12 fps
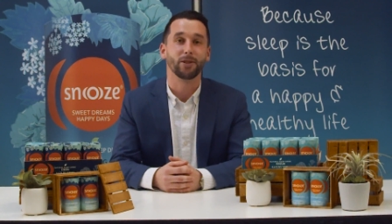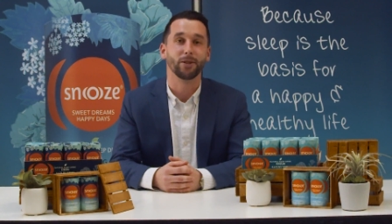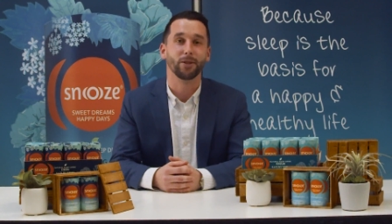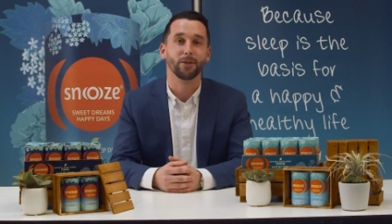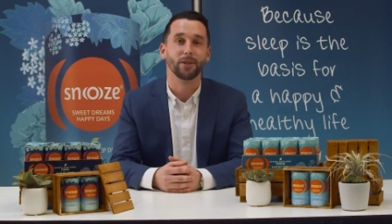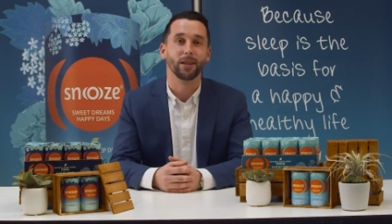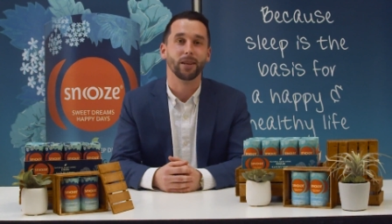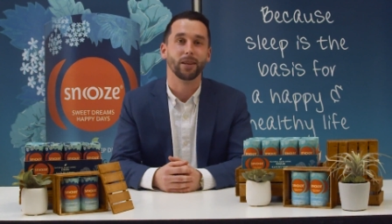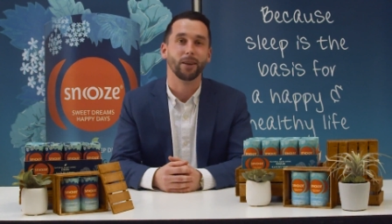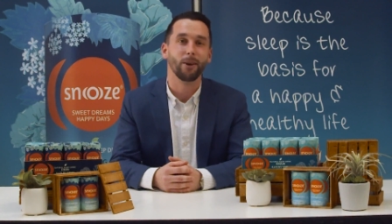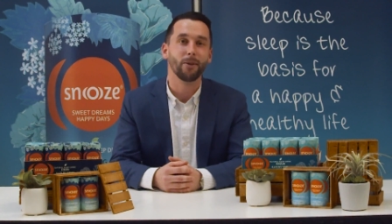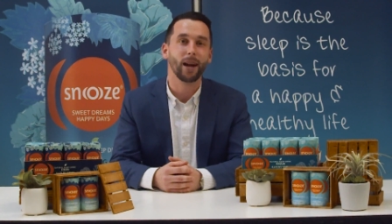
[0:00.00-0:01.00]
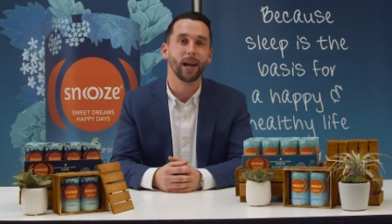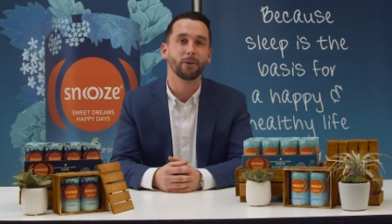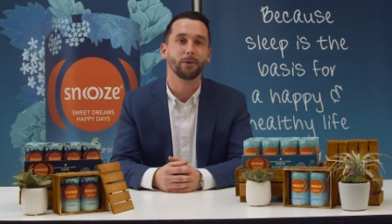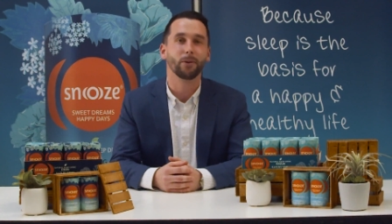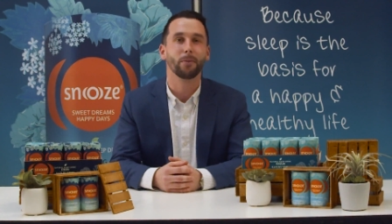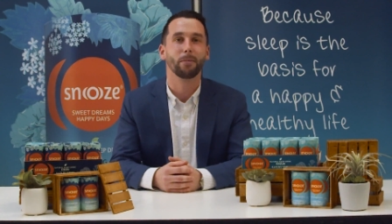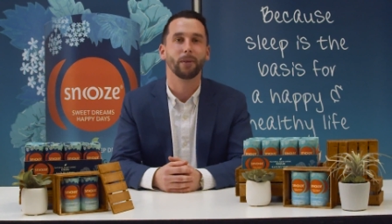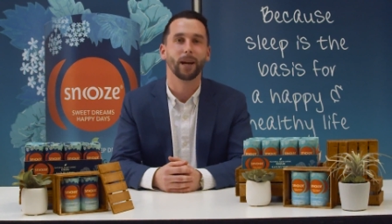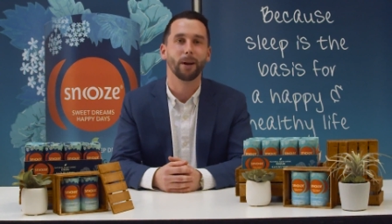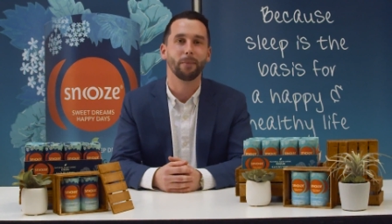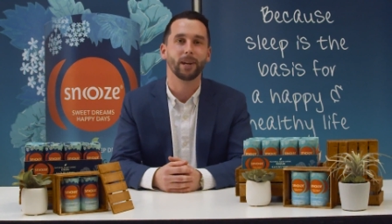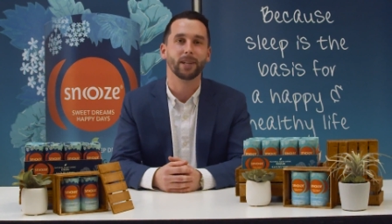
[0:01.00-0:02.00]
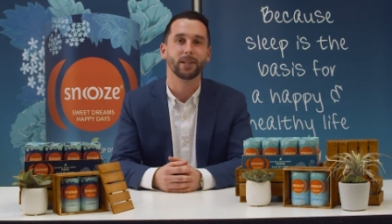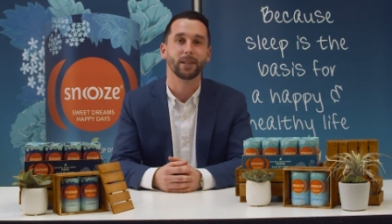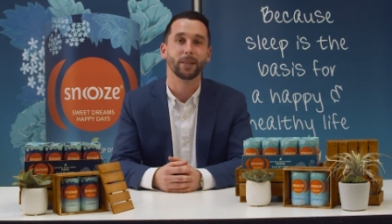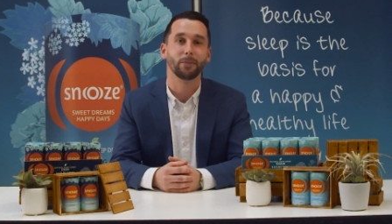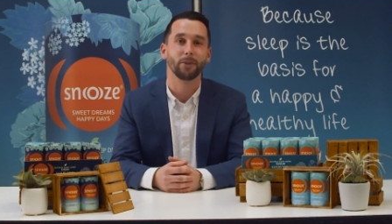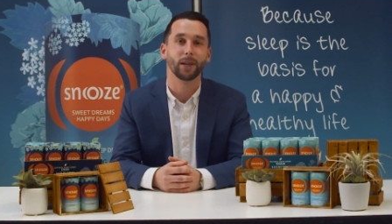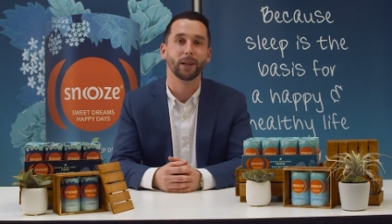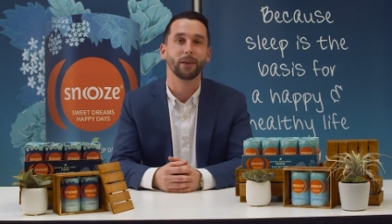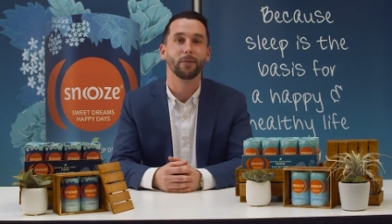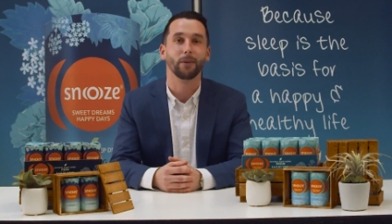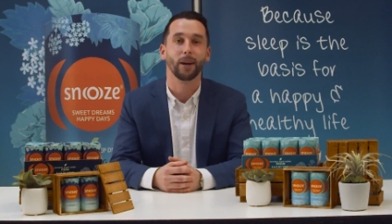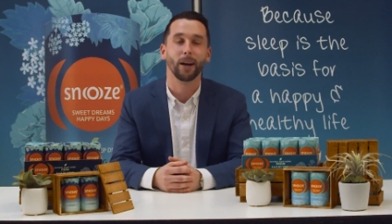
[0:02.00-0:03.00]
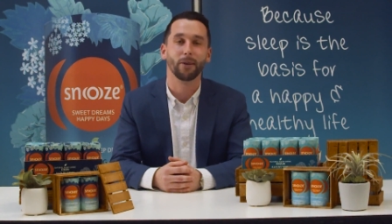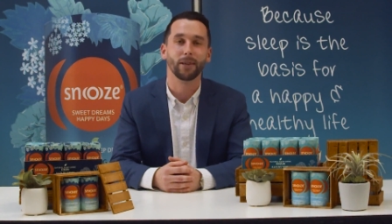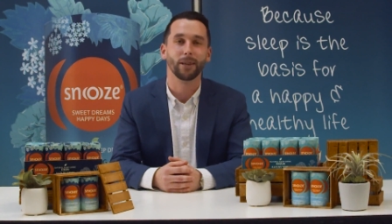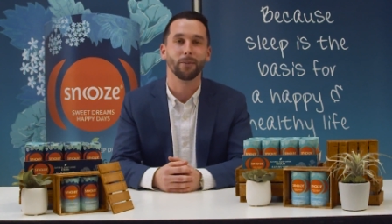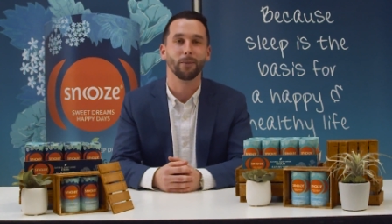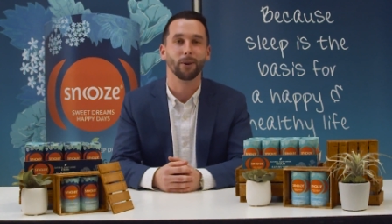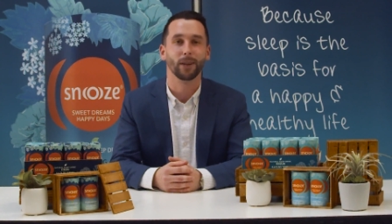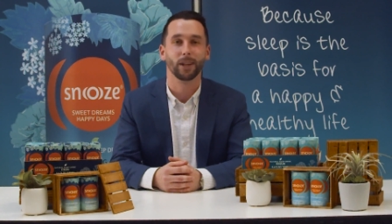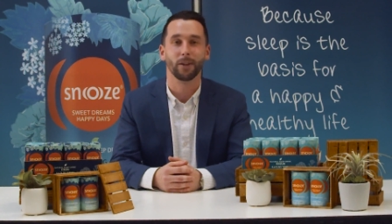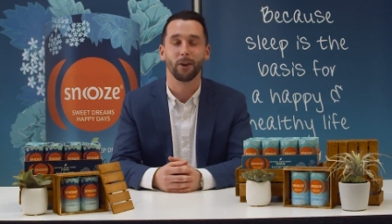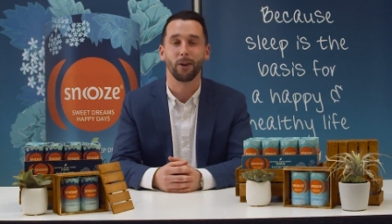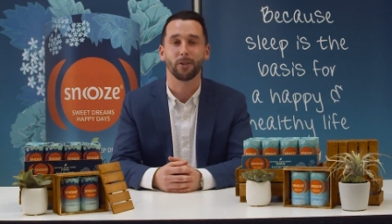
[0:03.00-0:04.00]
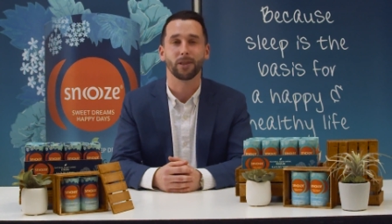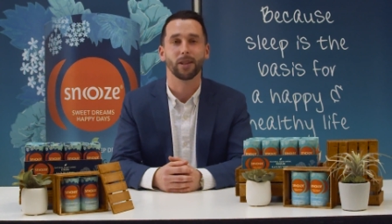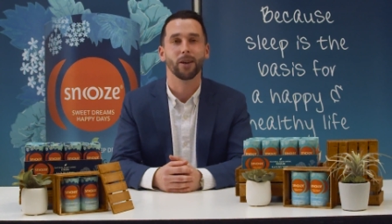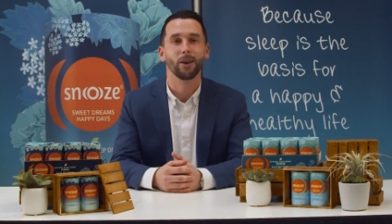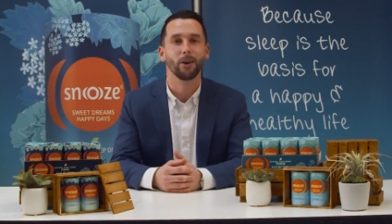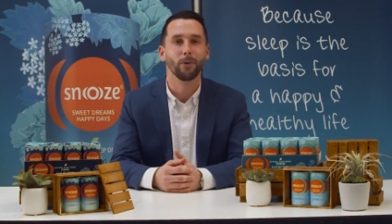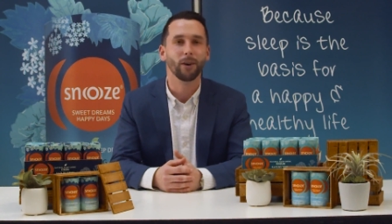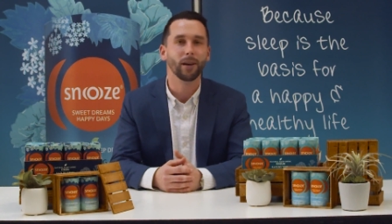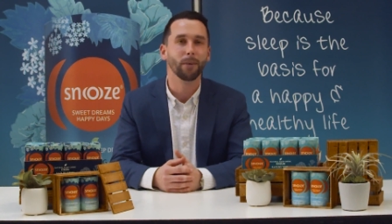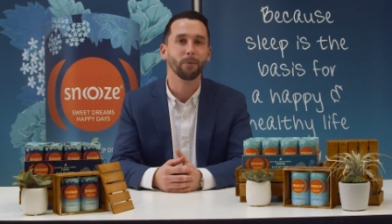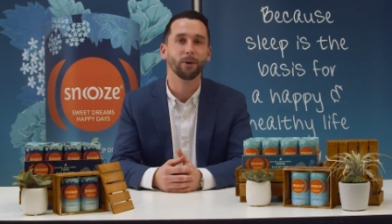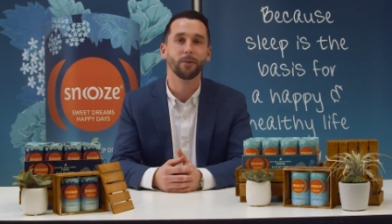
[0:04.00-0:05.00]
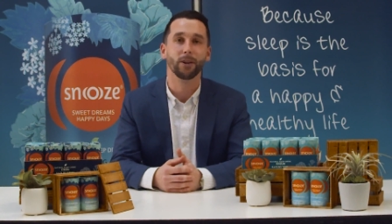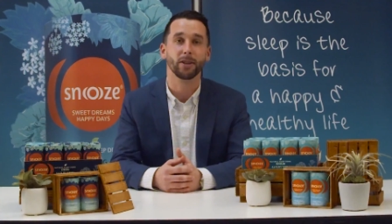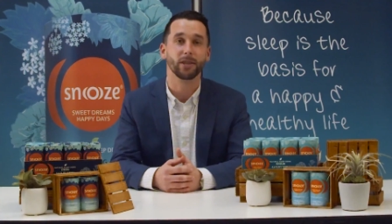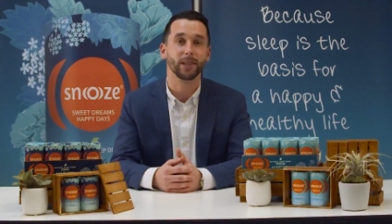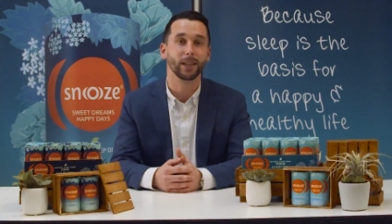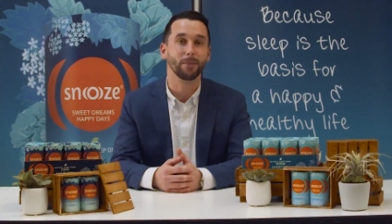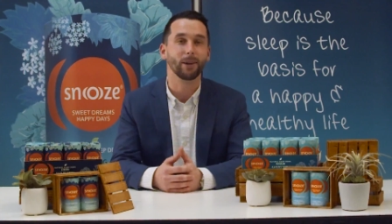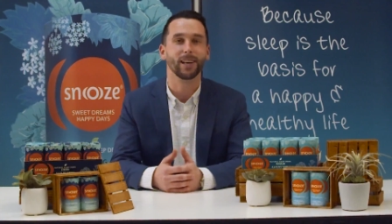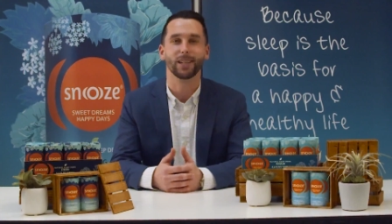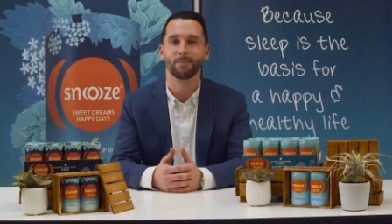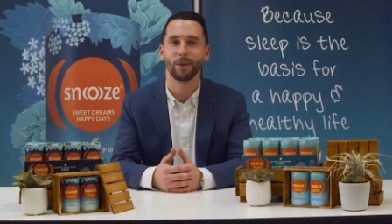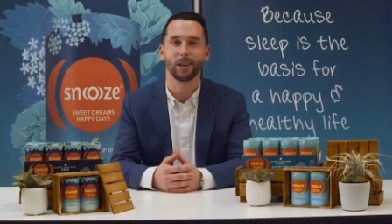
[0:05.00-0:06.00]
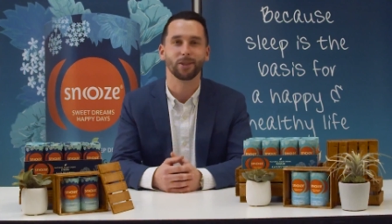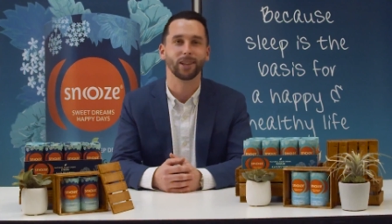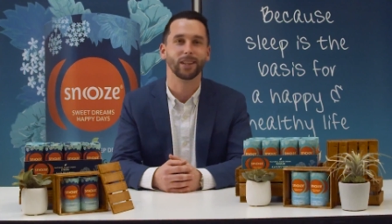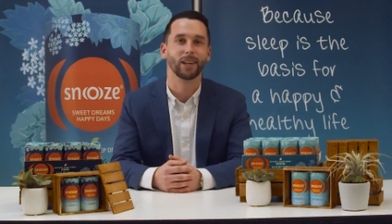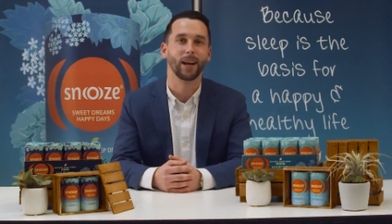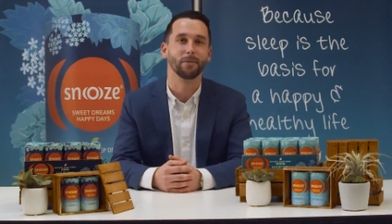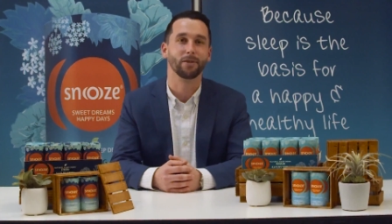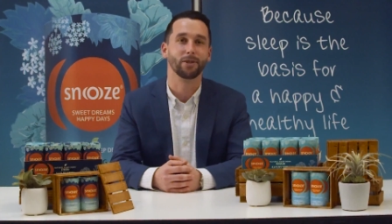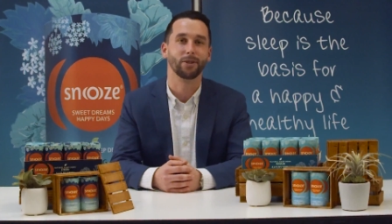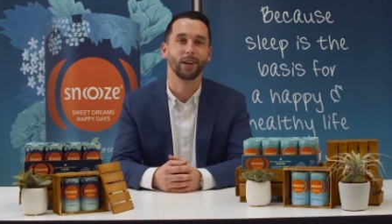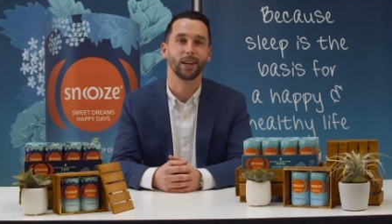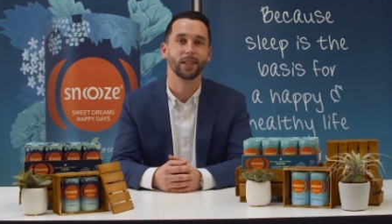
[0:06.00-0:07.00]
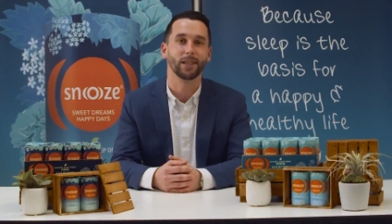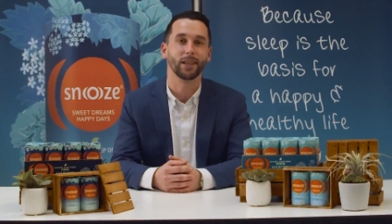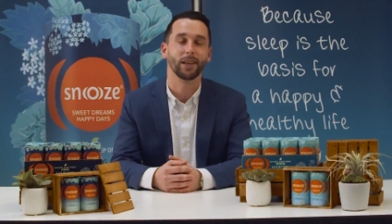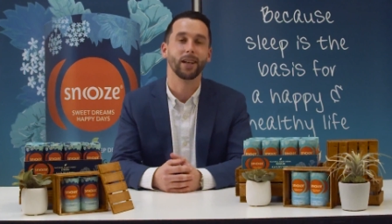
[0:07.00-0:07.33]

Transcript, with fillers: Snoooze, the all natural, plant based sleep drink for healthy working adults who want to improve their sleep, especially in times of stress.